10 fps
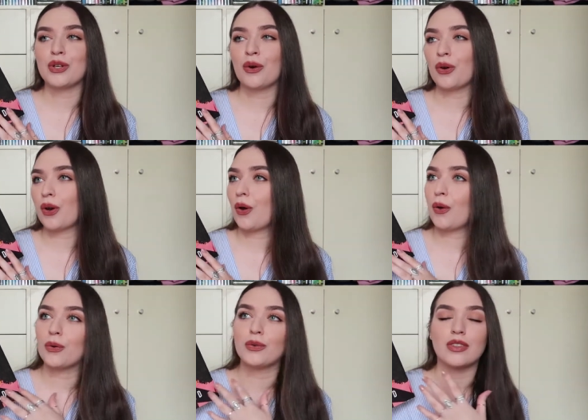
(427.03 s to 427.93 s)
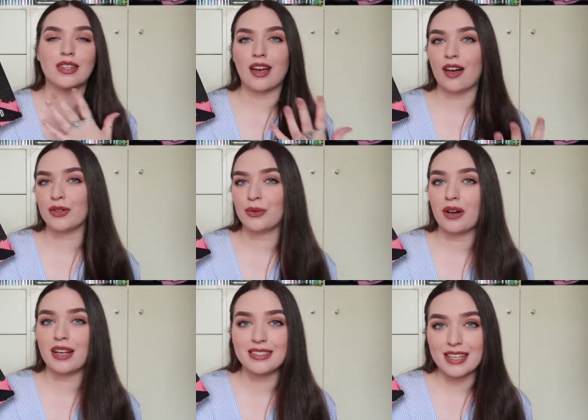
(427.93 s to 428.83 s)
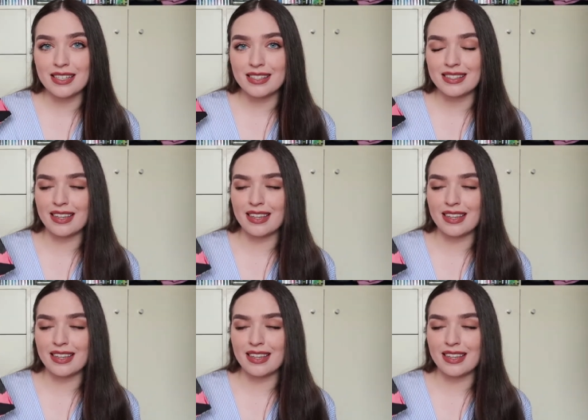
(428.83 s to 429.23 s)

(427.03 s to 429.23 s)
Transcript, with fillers: don't know the other one exists.